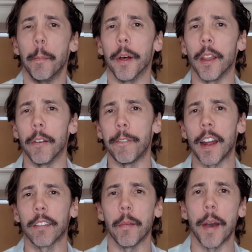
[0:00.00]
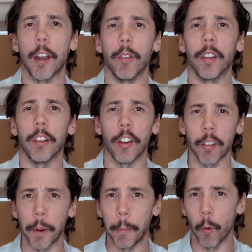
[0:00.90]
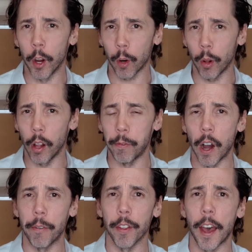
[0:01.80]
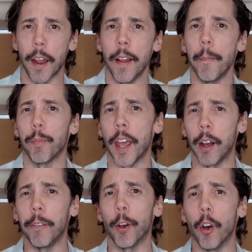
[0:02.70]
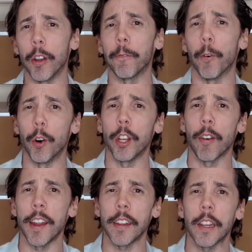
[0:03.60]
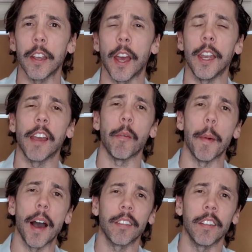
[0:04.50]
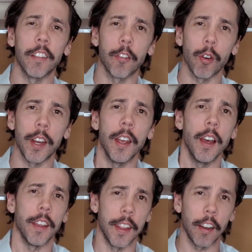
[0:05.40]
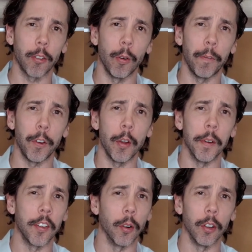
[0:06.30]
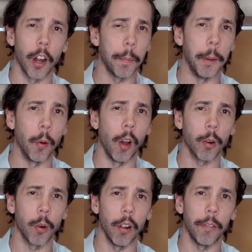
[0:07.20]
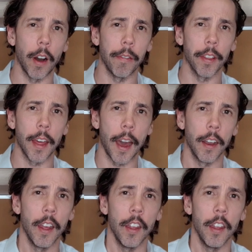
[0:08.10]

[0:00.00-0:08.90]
But the fact of the matter is lots of people won't qualify for that. Now, if you're earning 40 grand a year and you have a master's degree, then that's good for you, but still a lot of people won't qualify for that.